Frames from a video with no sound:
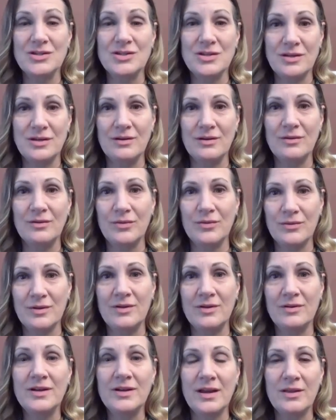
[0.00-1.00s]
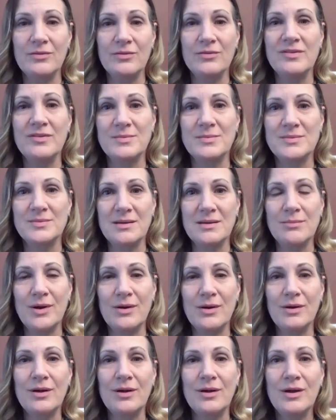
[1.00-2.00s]
this year, year-to-date through
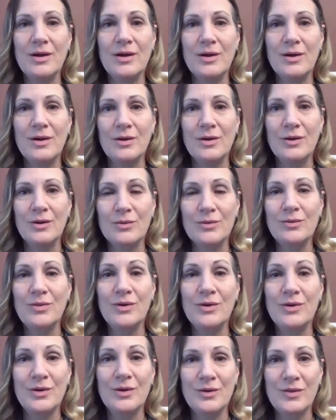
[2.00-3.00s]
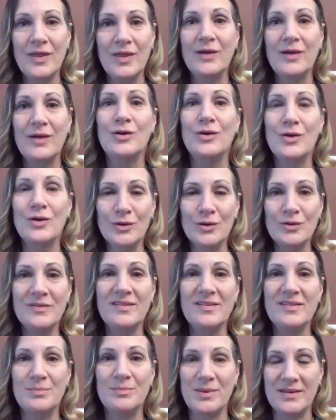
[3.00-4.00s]
September, grew their
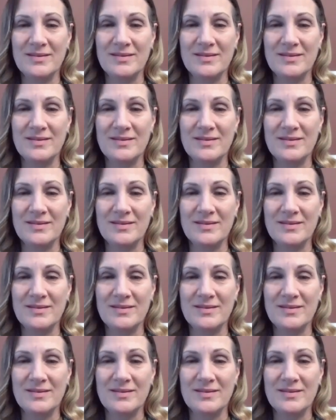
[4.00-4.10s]
girls'